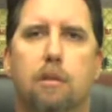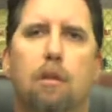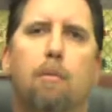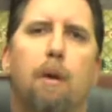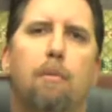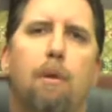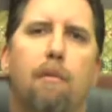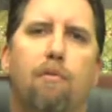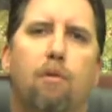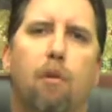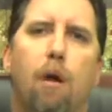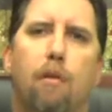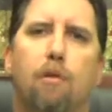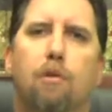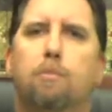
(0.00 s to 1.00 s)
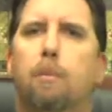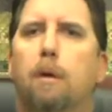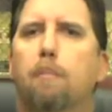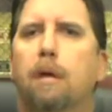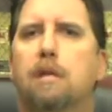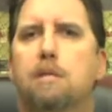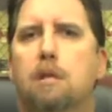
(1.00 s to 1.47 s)
And there might be a few others,
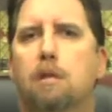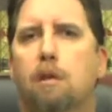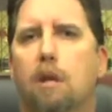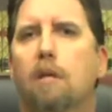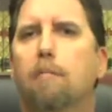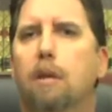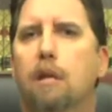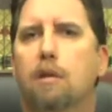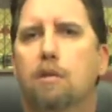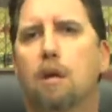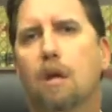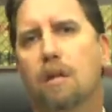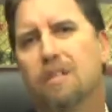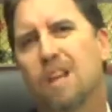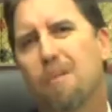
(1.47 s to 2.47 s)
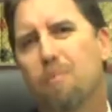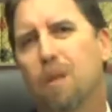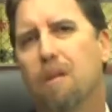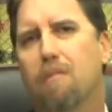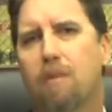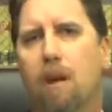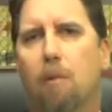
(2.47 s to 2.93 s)
but basically it means some
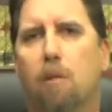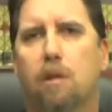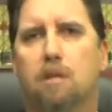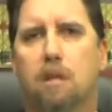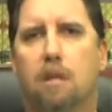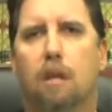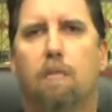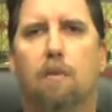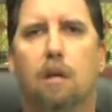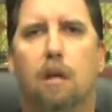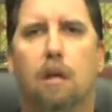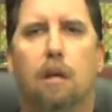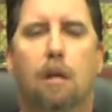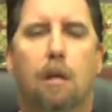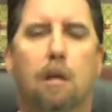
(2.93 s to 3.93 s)
fairly significant